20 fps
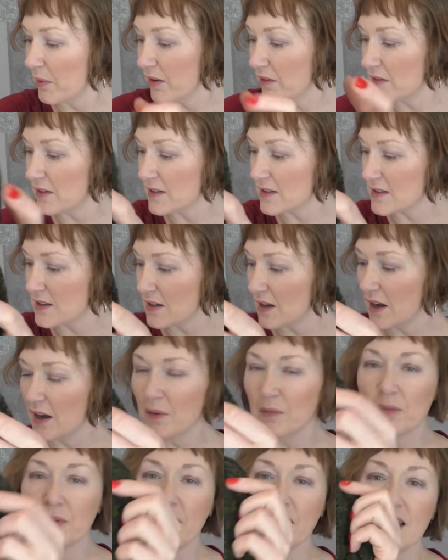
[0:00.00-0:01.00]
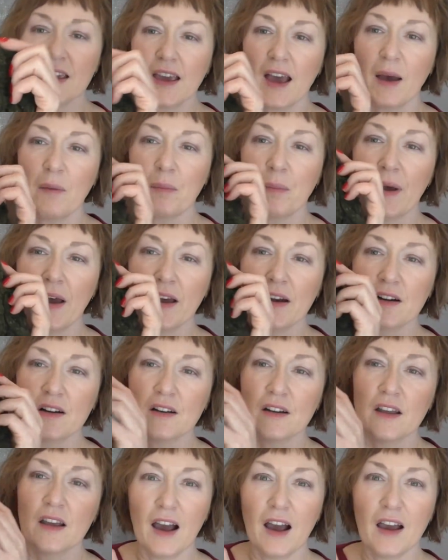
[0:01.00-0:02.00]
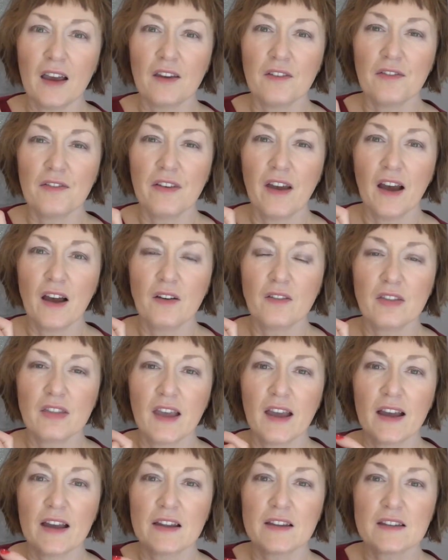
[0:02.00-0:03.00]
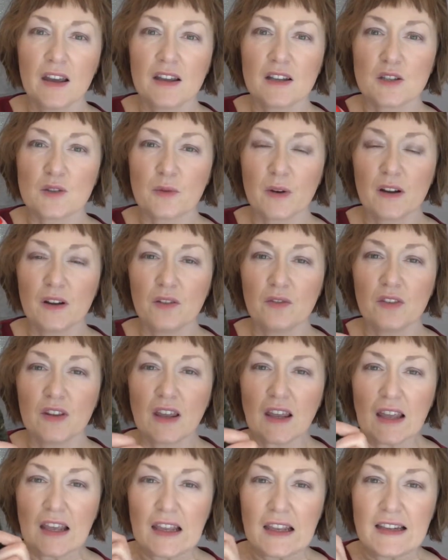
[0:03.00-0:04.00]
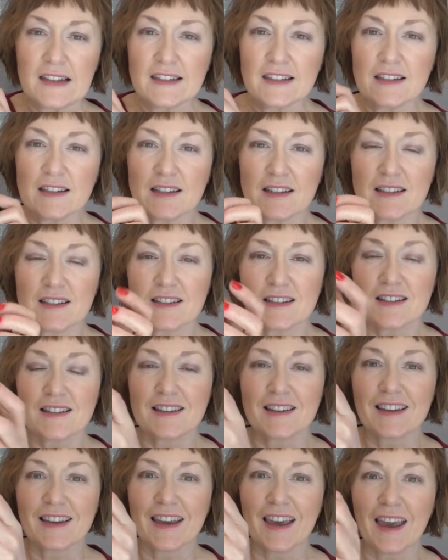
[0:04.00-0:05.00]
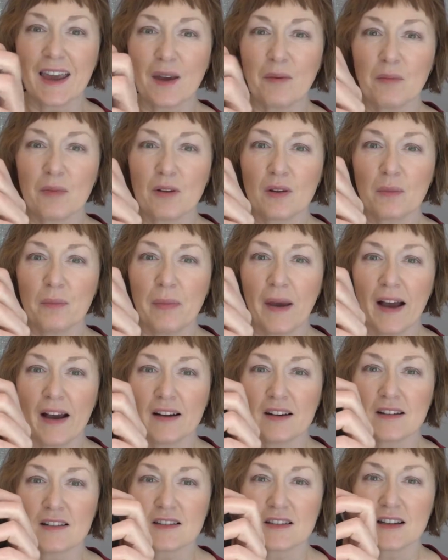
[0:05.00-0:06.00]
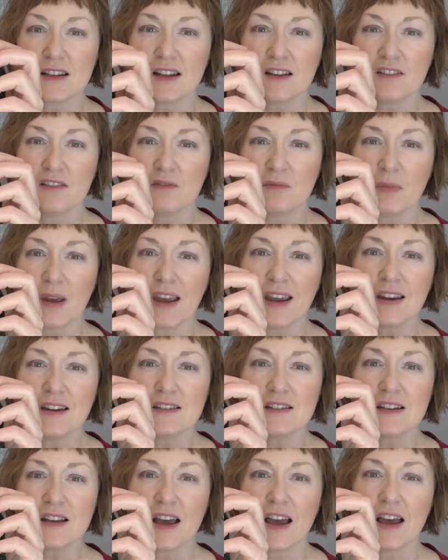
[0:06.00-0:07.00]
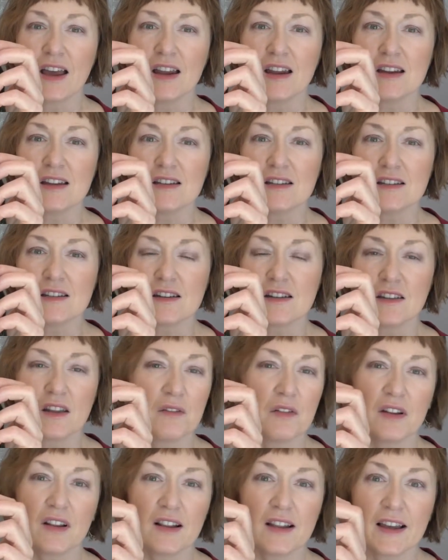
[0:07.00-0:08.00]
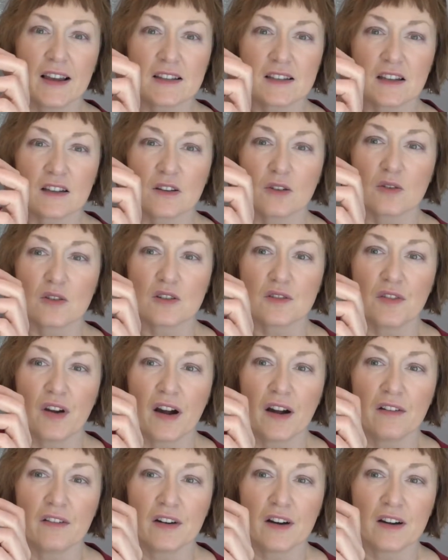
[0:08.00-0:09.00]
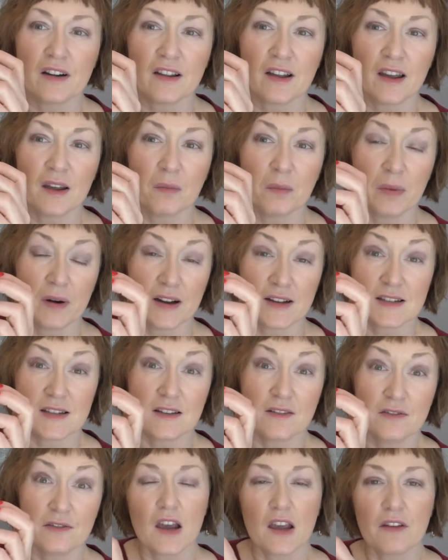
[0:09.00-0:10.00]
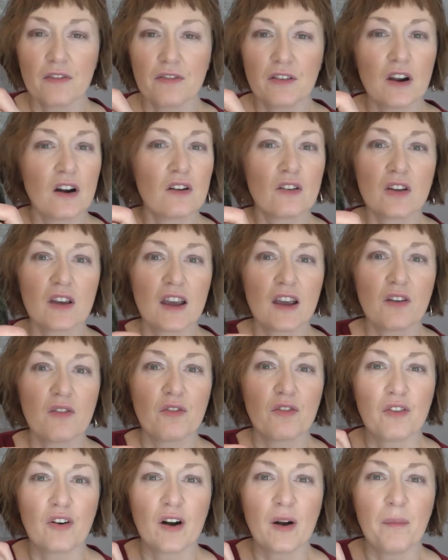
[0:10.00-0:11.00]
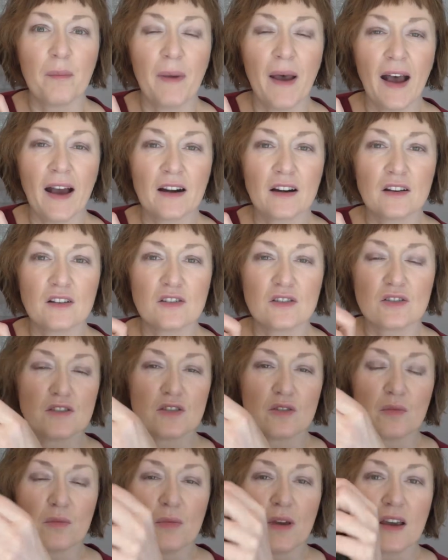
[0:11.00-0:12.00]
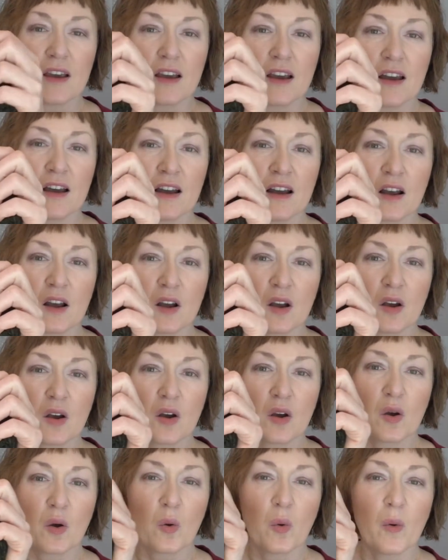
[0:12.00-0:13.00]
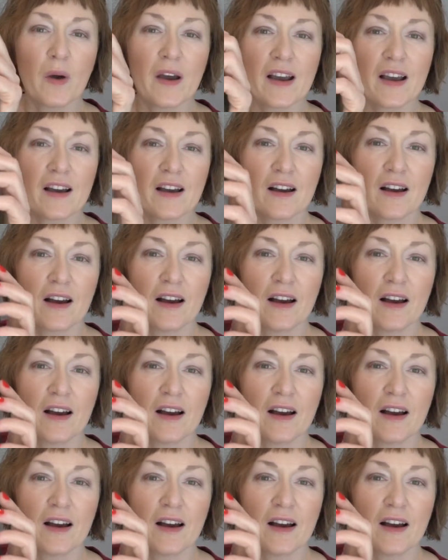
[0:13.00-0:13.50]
about this braid cap pattern, I found that it's one of the easiest cable patterns that I've made, and nevertheless it looks really impressive. If you're looking for a pattern to make a quick